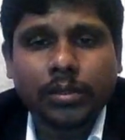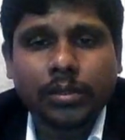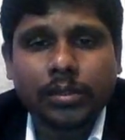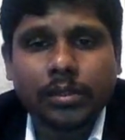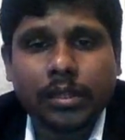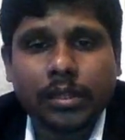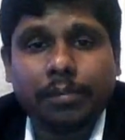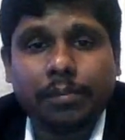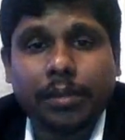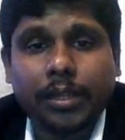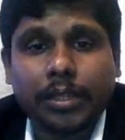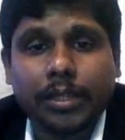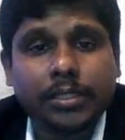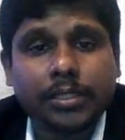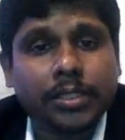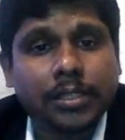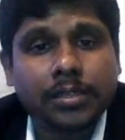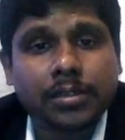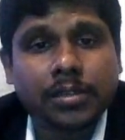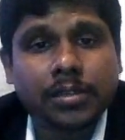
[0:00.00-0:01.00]
the
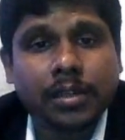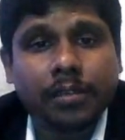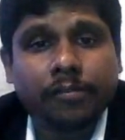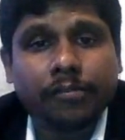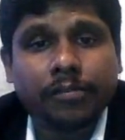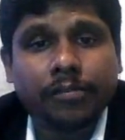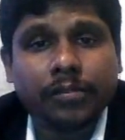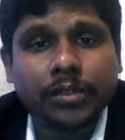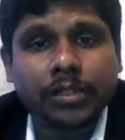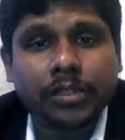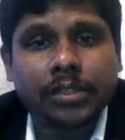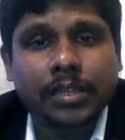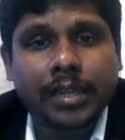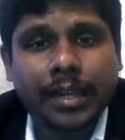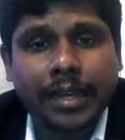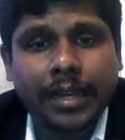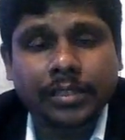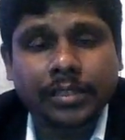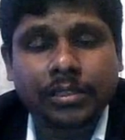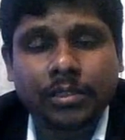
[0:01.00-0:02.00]
application itself it
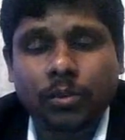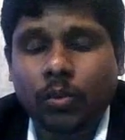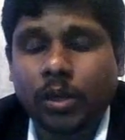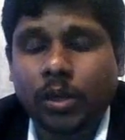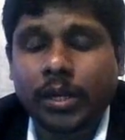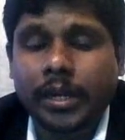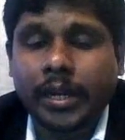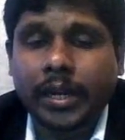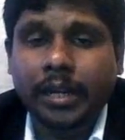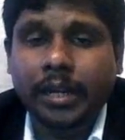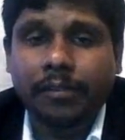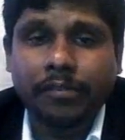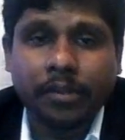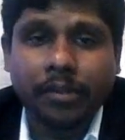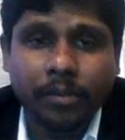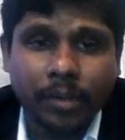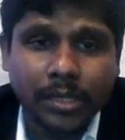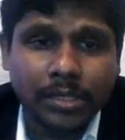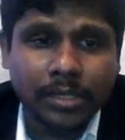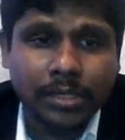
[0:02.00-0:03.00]
crashed, what kind of
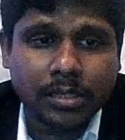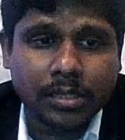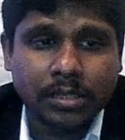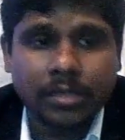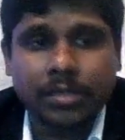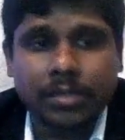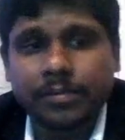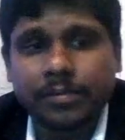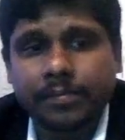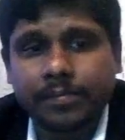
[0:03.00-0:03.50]
device is it?